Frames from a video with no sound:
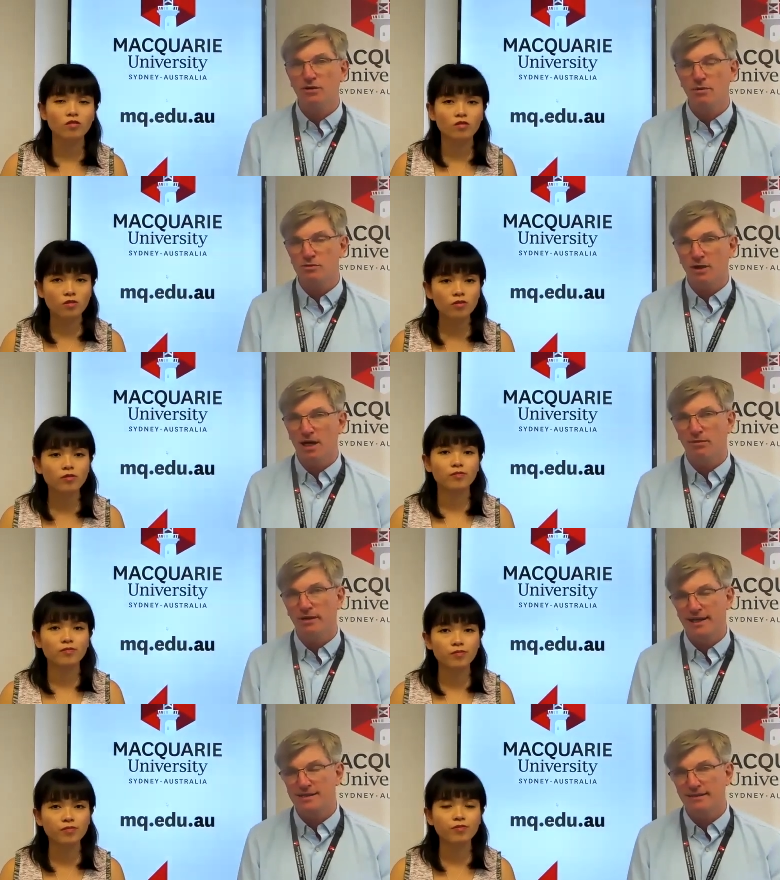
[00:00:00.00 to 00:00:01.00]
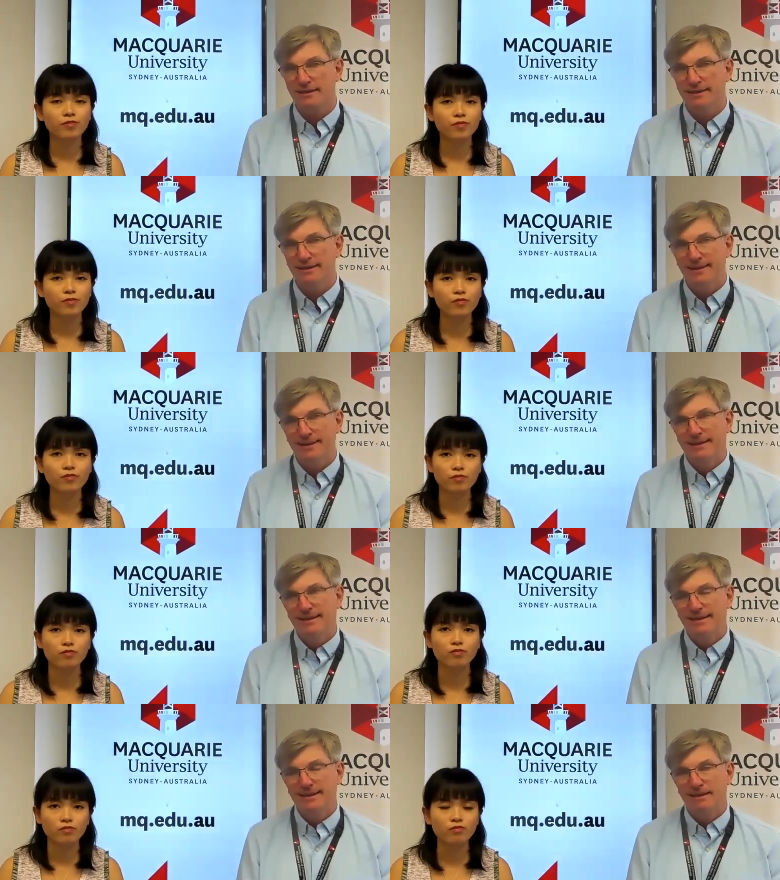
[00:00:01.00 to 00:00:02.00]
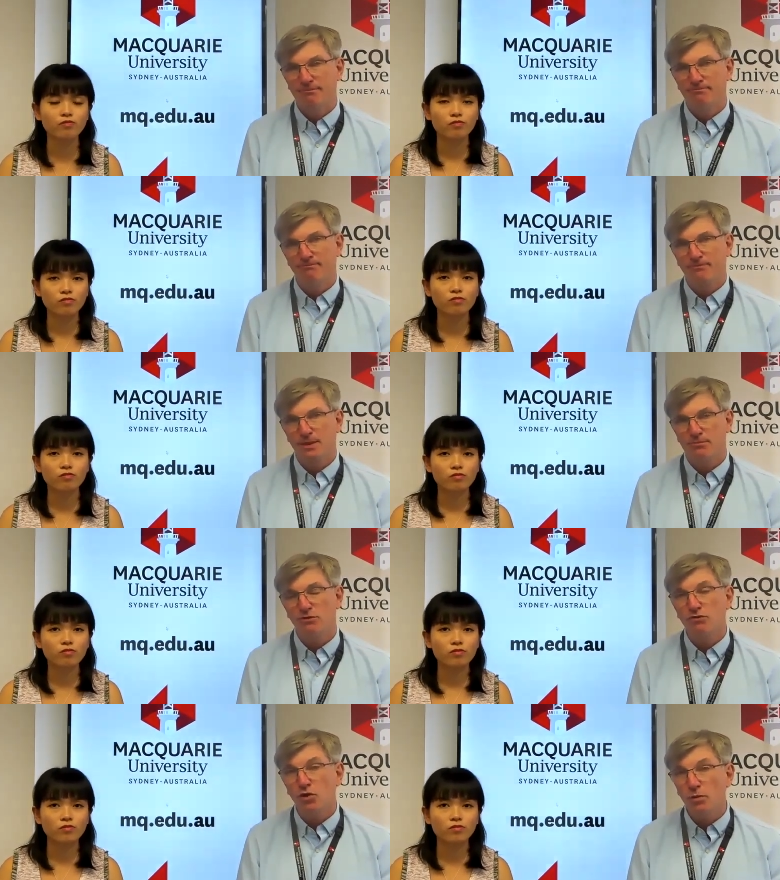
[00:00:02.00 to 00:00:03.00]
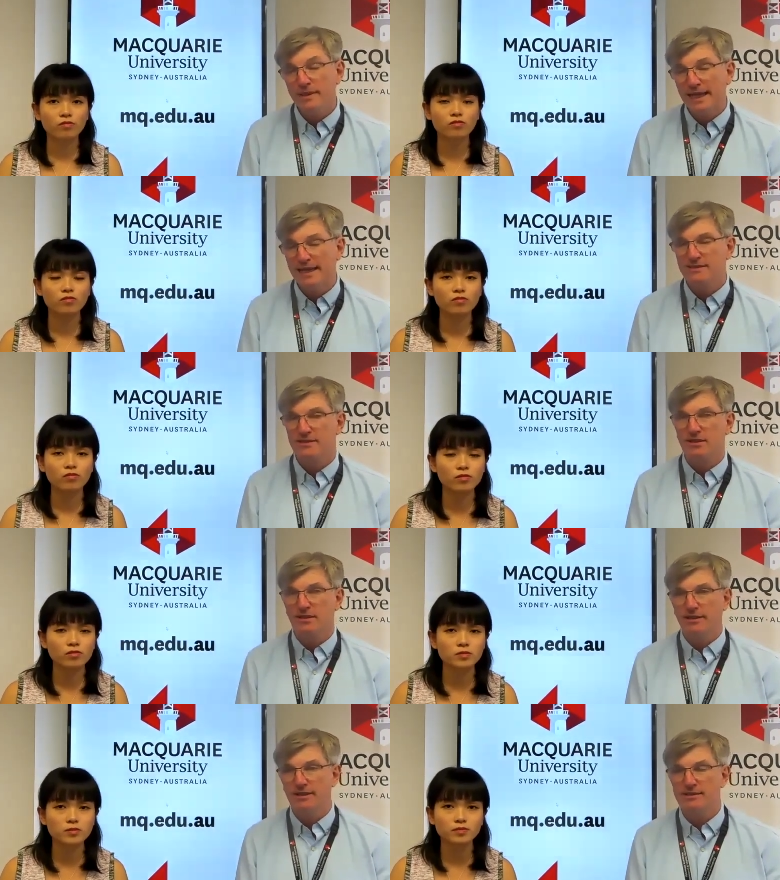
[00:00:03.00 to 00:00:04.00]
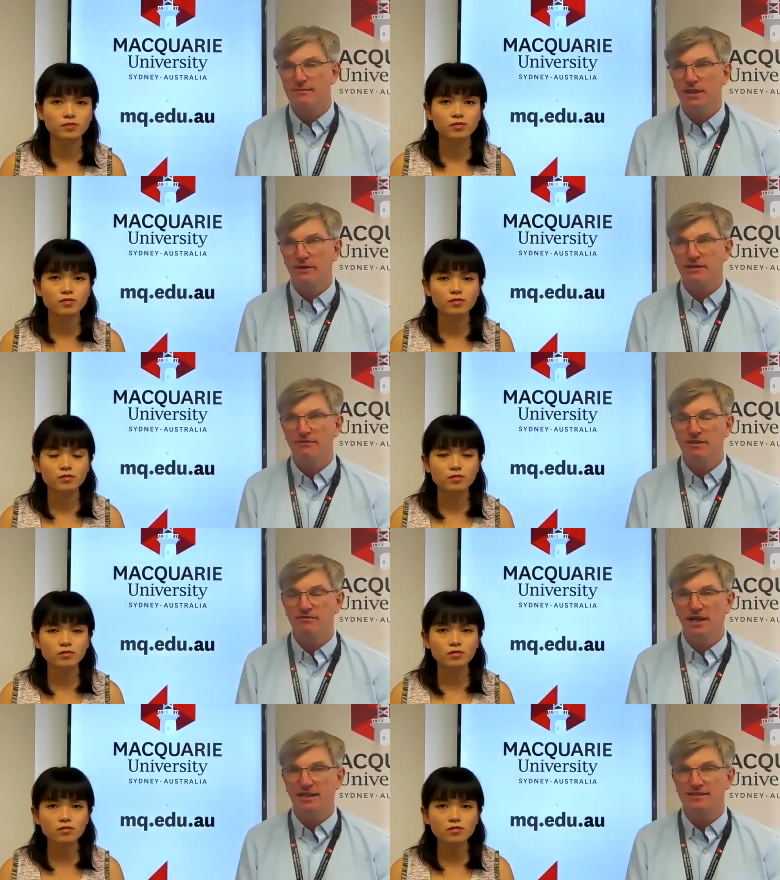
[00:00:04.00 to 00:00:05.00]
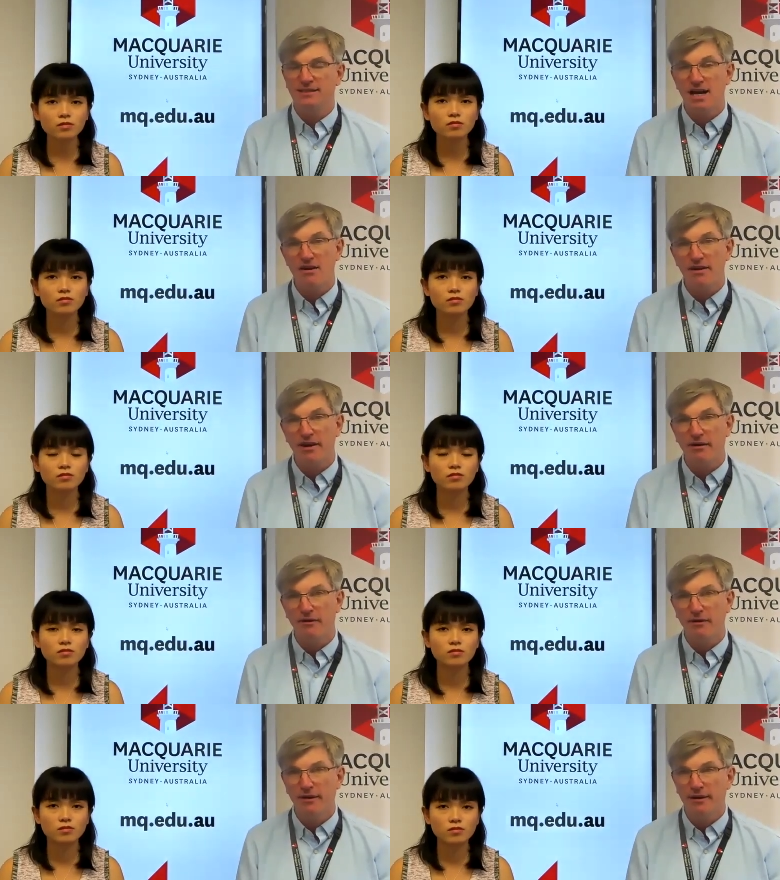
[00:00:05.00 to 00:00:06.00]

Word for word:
Speaker 1: groups were able to actually perform in that exercise. They were given a scenario